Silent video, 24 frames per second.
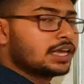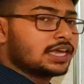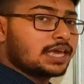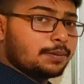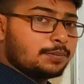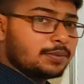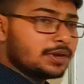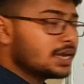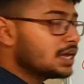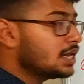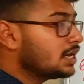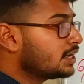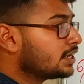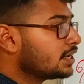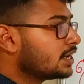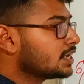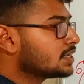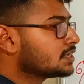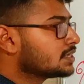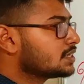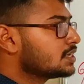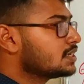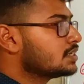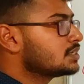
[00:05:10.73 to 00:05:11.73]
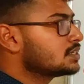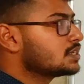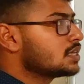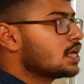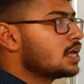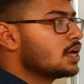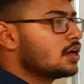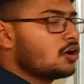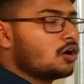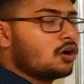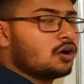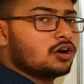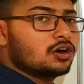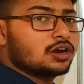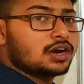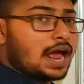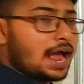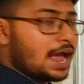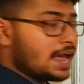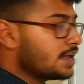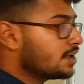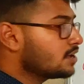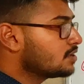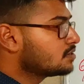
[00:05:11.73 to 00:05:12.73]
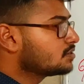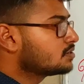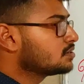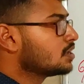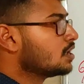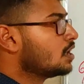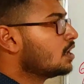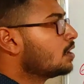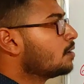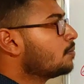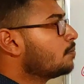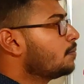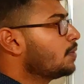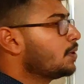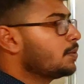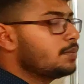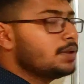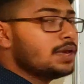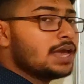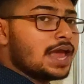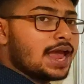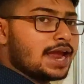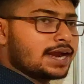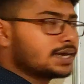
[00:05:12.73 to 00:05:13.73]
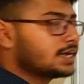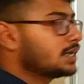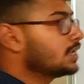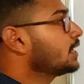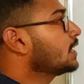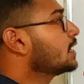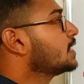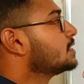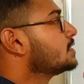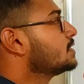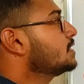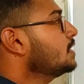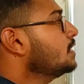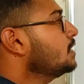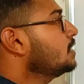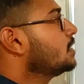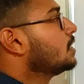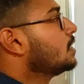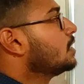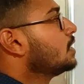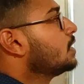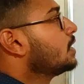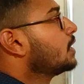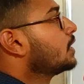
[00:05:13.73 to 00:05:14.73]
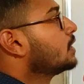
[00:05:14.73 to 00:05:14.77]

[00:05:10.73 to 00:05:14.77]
chemical reagents or ions may be acting as a